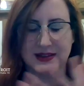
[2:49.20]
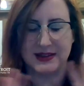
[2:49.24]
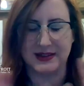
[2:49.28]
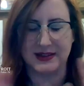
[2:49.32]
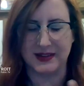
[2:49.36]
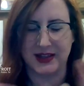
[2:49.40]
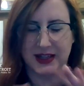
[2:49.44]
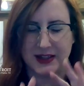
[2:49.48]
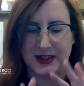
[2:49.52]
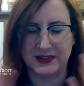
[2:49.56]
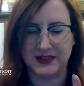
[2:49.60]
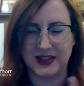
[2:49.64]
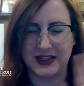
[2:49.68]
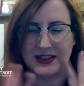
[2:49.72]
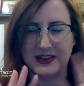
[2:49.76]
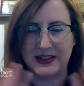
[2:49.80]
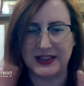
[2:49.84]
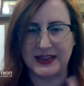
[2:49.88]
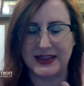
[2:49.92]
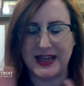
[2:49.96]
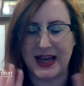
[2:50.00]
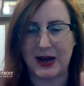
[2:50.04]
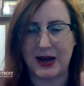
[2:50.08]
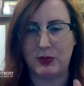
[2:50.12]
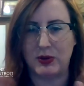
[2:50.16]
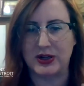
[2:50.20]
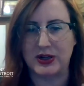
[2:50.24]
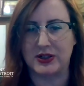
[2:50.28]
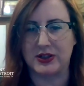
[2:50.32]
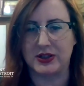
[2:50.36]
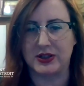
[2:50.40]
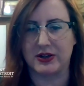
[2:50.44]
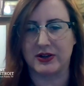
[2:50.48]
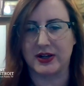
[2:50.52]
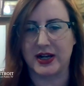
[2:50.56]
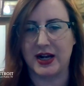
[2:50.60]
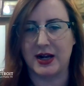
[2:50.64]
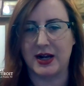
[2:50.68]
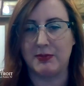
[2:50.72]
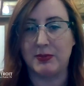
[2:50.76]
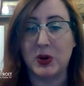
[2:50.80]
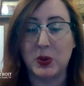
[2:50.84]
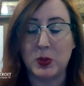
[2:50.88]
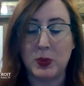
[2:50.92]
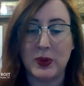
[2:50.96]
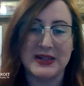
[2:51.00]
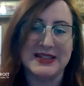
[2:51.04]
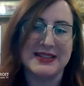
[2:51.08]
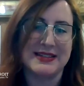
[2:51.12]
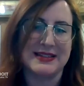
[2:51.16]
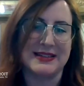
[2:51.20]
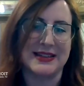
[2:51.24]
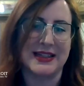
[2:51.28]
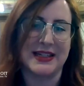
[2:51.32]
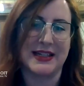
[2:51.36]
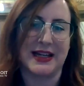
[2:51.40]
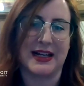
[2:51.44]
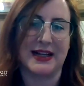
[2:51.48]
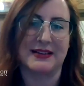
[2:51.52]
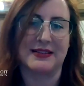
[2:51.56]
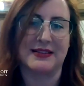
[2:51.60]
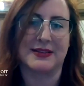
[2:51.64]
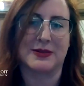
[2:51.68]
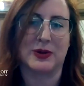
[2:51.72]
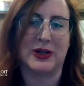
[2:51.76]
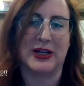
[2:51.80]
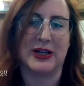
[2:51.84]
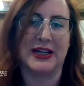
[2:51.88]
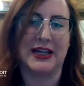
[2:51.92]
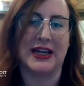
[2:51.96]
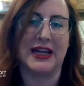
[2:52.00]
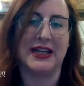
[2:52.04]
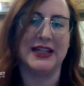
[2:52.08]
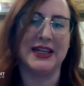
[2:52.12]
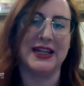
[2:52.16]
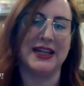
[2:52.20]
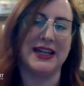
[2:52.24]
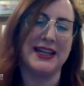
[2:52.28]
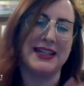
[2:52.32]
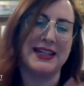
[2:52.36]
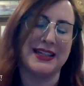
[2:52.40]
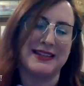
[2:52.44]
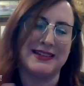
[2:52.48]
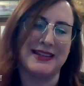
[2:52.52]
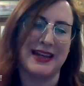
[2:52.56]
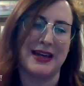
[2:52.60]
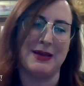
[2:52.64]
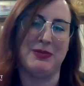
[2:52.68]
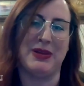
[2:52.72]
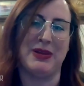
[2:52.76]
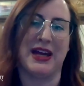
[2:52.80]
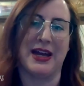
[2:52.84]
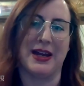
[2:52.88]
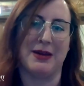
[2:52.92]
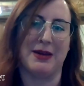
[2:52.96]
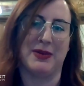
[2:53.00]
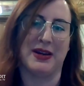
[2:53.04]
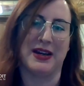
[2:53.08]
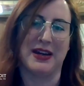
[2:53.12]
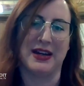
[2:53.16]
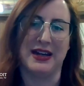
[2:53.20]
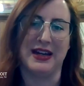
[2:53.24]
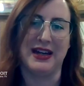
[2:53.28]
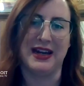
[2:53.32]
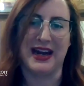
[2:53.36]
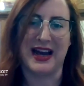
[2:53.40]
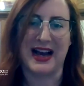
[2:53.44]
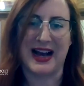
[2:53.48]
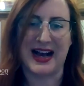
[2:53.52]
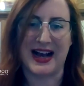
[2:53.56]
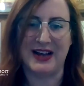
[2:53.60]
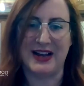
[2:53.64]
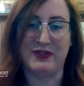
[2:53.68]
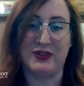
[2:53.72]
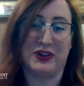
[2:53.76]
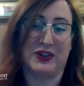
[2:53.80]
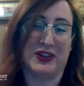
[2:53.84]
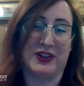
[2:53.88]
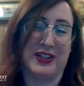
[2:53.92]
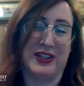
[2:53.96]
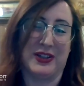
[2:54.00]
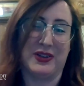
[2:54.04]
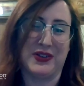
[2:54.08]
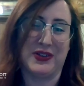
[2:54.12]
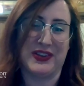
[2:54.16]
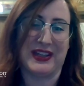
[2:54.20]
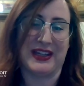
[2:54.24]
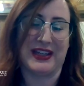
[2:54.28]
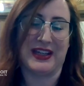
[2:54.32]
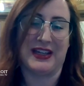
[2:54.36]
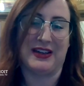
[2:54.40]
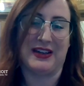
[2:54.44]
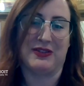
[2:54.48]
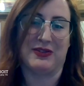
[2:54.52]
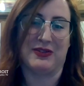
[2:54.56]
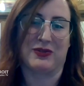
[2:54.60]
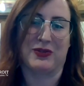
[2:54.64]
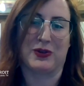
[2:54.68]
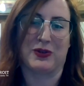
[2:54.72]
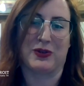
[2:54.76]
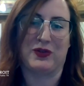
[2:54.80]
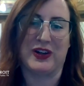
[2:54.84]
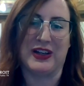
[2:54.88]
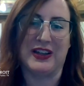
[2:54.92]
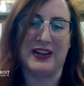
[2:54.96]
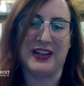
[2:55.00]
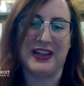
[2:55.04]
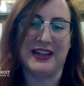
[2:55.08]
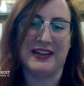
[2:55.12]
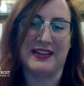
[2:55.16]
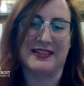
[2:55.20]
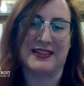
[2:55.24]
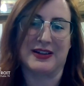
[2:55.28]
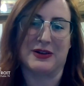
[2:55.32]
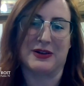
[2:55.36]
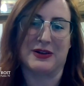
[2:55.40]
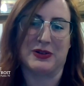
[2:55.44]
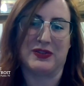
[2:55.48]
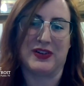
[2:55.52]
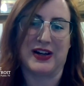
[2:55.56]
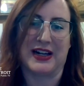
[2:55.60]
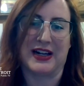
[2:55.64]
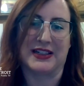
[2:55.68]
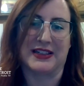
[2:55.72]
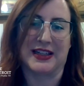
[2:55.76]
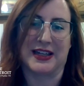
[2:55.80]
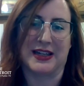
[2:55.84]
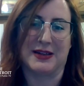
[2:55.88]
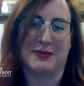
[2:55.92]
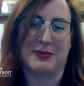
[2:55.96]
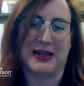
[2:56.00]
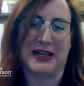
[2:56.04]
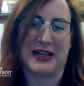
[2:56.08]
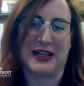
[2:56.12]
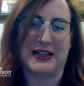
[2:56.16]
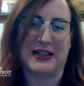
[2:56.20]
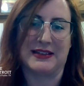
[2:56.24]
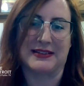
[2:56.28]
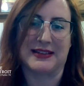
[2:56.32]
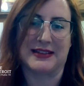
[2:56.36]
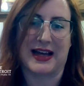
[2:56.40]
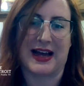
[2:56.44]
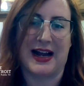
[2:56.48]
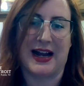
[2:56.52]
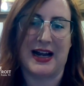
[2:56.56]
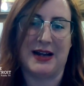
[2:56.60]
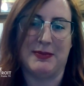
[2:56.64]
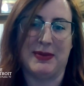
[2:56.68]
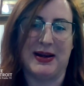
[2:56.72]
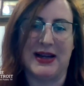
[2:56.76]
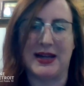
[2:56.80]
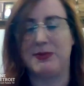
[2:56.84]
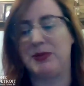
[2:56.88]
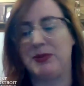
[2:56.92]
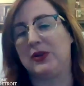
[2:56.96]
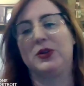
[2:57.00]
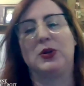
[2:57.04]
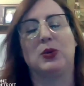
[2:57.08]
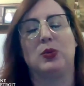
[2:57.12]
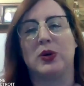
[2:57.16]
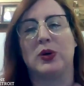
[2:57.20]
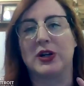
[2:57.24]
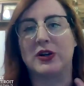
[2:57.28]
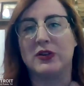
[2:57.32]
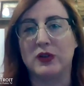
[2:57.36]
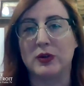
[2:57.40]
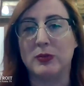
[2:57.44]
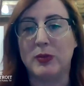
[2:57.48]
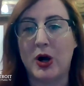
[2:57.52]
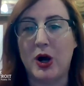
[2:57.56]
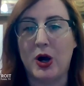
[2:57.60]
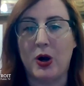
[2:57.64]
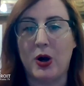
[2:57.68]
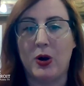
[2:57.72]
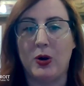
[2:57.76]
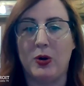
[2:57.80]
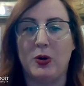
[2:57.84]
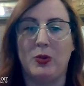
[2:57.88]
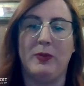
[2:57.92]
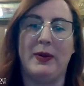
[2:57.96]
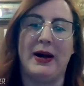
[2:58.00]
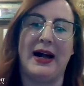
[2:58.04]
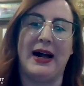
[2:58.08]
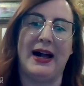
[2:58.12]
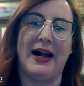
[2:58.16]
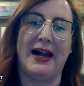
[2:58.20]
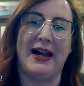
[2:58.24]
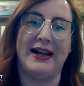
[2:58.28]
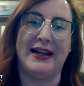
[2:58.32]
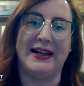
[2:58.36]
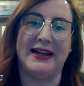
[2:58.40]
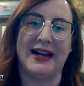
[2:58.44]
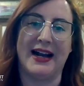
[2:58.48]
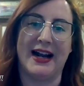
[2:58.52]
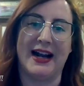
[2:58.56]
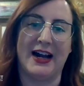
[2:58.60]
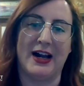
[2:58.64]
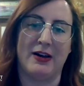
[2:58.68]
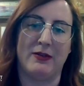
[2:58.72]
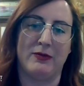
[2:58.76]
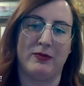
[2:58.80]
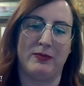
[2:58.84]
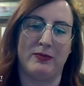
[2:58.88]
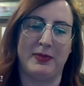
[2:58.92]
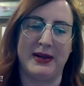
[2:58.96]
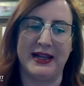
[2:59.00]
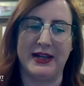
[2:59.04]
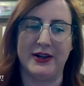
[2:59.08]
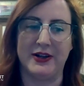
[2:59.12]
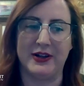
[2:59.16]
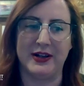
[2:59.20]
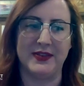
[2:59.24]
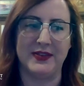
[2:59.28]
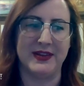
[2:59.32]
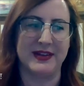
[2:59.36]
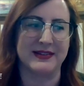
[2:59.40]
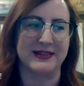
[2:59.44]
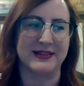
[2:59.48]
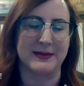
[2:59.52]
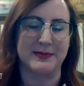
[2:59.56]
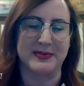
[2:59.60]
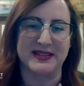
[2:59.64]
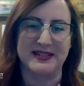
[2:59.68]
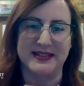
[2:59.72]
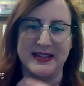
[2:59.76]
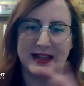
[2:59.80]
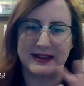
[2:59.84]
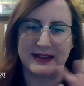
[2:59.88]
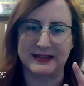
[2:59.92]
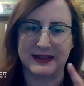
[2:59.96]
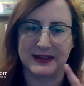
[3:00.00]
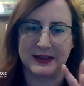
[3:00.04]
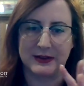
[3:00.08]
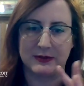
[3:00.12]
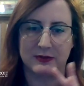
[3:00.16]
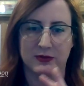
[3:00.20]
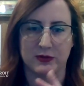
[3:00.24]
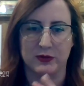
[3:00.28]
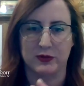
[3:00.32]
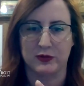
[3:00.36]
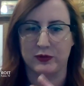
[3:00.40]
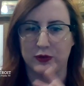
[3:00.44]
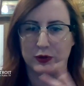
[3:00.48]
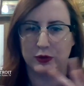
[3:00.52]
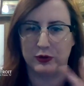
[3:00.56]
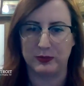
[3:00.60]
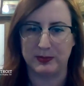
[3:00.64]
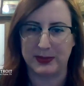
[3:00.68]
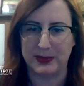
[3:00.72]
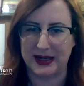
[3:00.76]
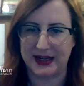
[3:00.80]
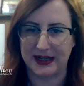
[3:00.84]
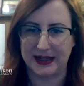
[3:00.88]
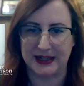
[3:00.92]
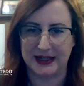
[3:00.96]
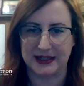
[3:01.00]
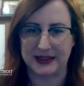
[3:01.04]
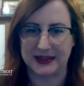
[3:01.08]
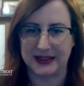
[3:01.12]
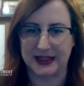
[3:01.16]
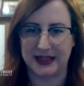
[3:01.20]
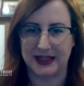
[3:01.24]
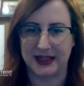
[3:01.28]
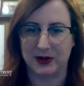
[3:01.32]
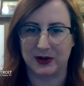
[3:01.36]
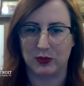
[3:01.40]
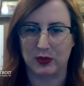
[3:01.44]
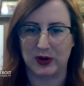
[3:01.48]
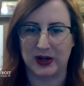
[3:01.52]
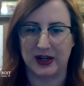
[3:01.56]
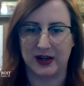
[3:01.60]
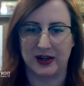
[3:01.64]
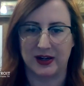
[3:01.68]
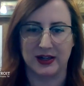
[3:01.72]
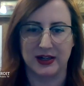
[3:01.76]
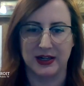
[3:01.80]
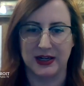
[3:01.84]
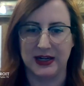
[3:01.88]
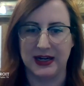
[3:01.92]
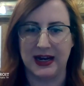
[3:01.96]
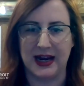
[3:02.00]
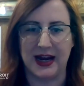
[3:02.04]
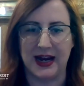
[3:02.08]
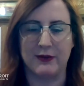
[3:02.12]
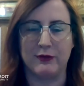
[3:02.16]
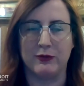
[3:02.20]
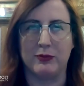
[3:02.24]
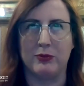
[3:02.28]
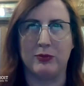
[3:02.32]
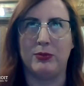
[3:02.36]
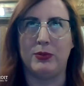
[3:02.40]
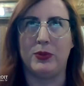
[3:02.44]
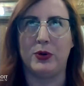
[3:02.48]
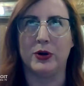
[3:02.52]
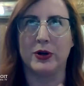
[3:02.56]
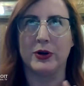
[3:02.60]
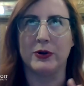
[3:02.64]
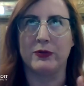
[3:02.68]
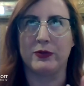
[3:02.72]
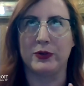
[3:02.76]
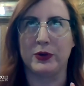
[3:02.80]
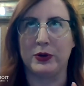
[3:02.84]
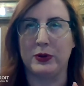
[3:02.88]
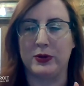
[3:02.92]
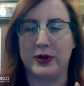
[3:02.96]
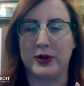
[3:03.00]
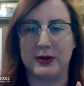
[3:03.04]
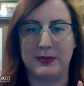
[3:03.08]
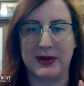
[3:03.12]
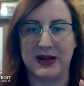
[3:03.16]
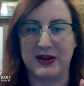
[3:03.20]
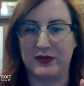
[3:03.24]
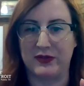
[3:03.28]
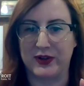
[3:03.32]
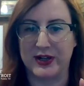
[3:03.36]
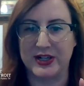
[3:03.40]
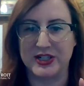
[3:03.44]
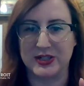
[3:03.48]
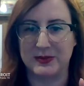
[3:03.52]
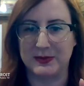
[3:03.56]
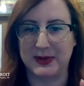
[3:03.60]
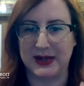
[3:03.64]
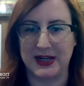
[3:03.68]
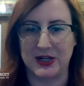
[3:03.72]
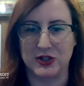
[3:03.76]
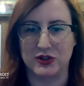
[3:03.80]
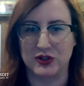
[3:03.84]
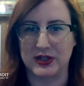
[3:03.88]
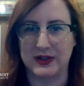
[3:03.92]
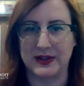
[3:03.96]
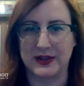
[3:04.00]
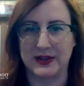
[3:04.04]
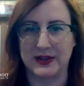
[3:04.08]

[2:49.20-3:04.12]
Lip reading: Luckily that one cleared up, but what's the next one? And then at the same time, I feel guilty for feeling so affected because I'm able to work from home. I have been on this obsessive food buying thing where I have more food in my fridge and pantry